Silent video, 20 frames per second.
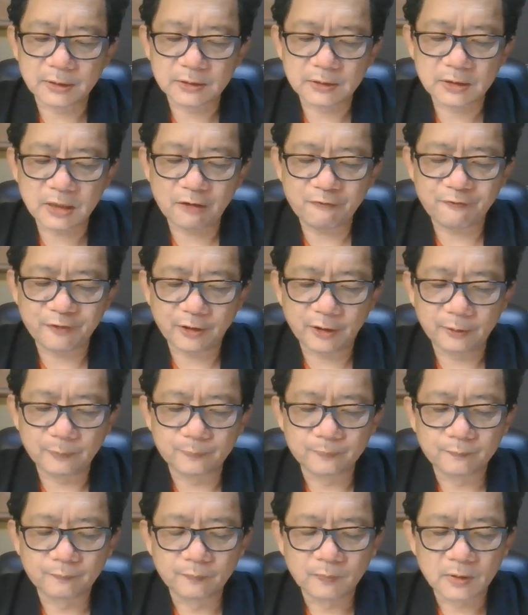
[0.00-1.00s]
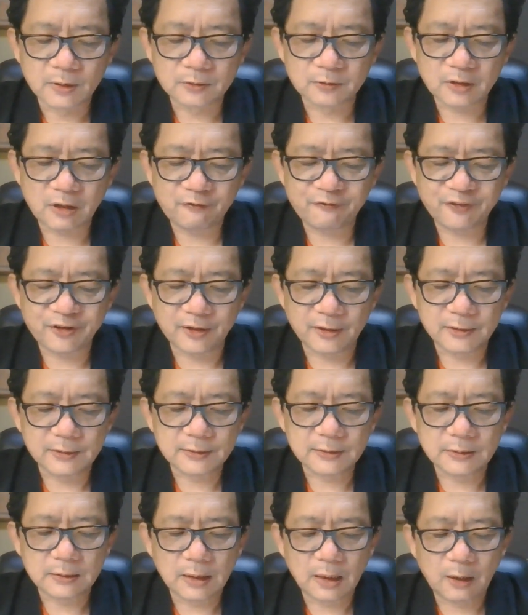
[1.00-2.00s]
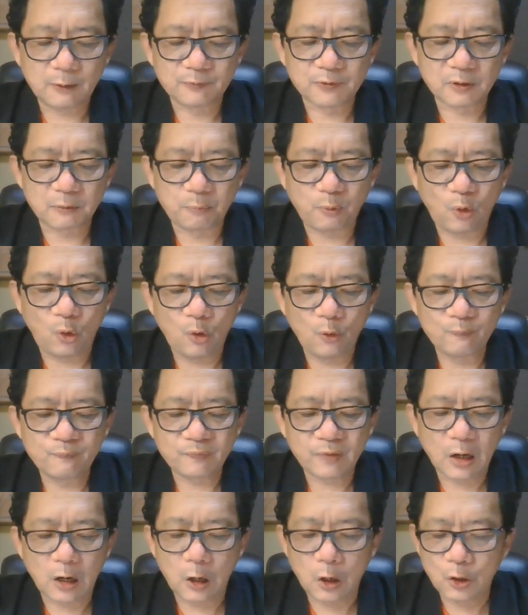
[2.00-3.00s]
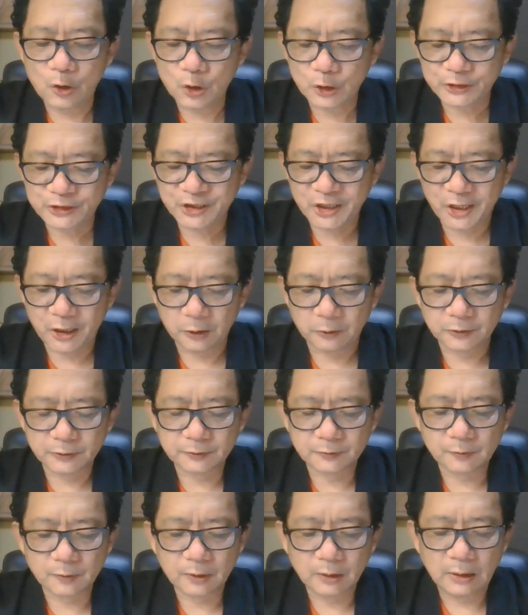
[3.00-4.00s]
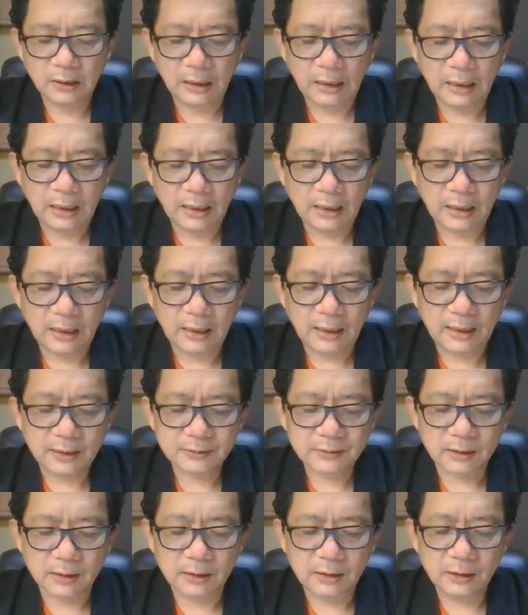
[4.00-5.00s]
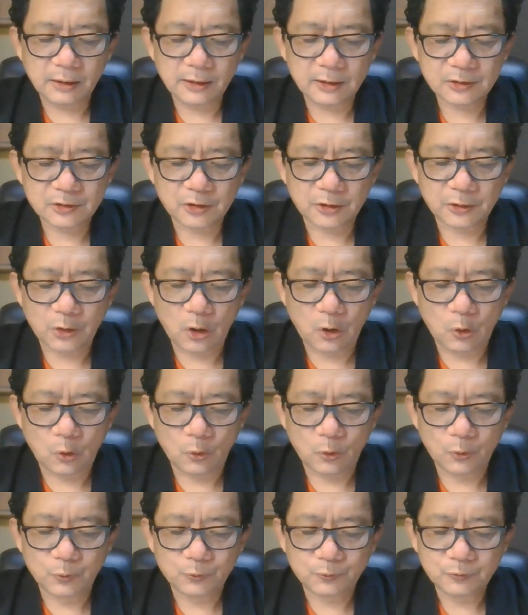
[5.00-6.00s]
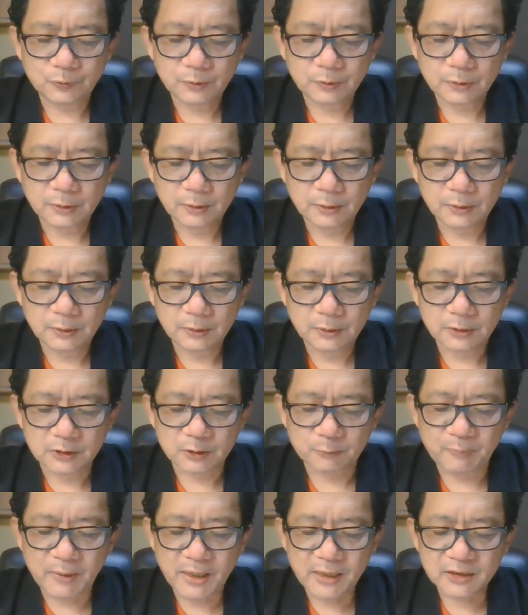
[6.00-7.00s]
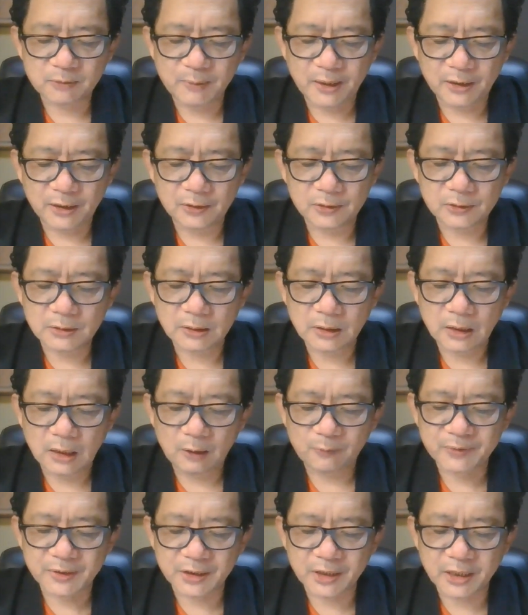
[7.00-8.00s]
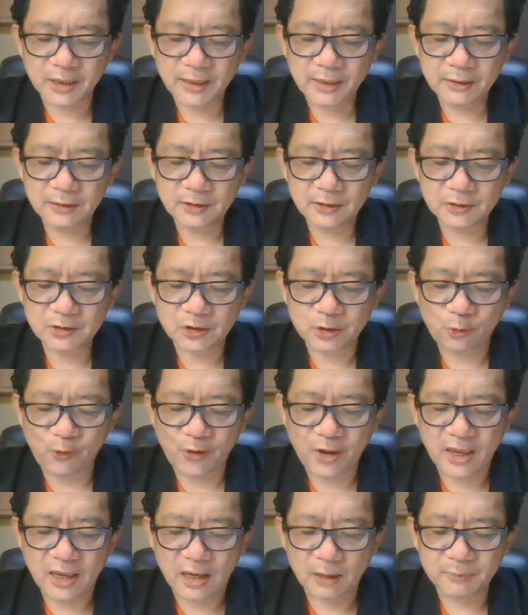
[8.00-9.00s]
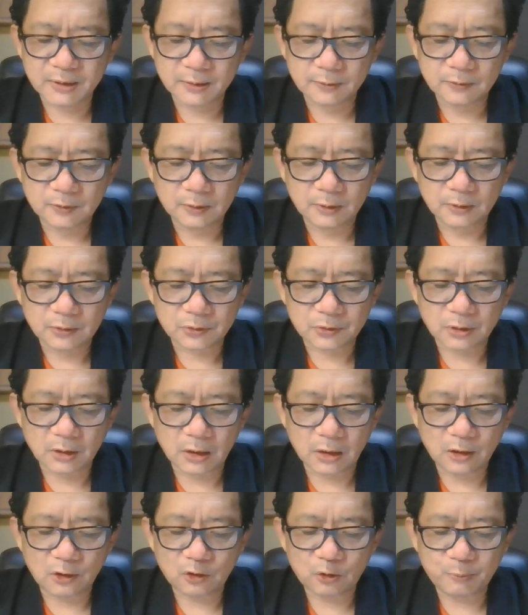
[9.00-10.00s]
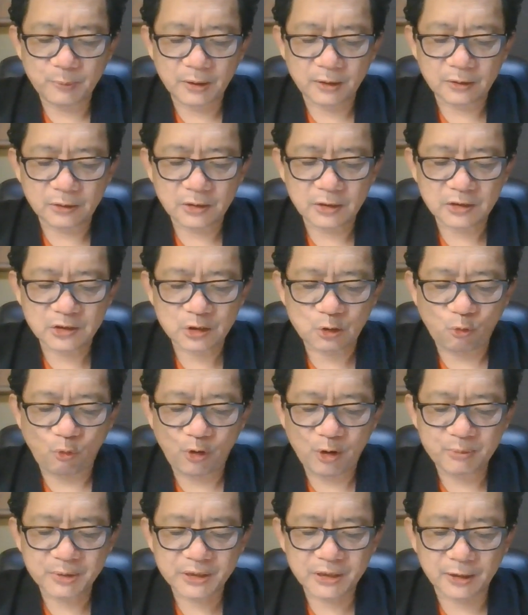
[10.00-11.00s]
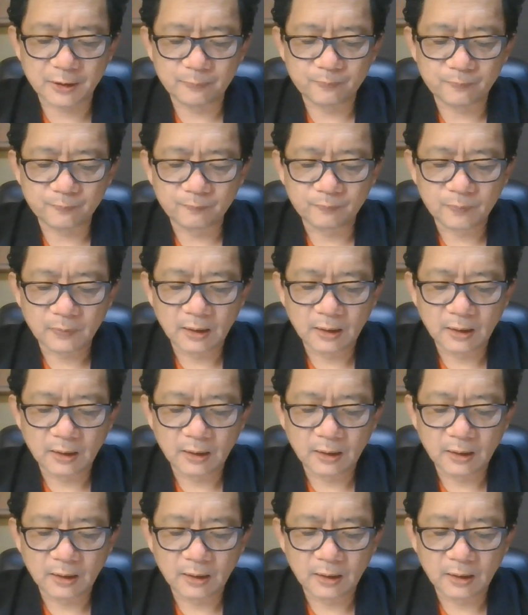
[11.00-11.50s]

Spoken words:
surface of the bone or shell. As the earliest known specimens of the Chinese script, the Erkbun inscription